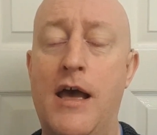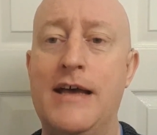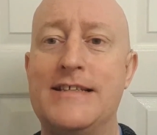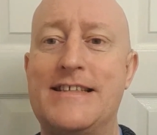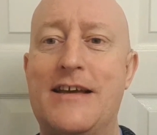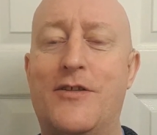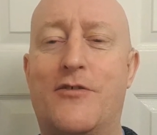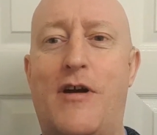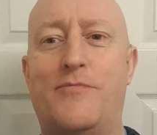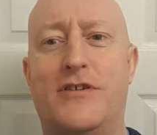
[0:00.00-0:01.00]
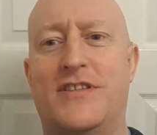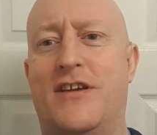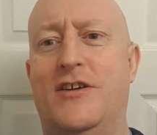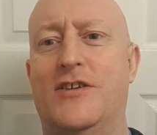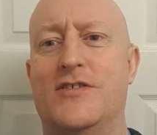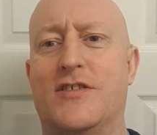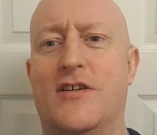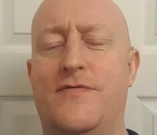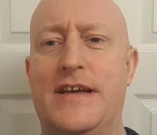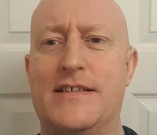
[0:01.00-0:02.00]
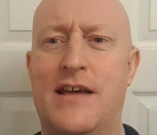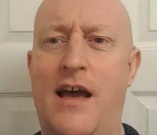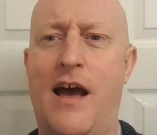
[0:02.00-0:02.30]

still the Crown Prosecution Service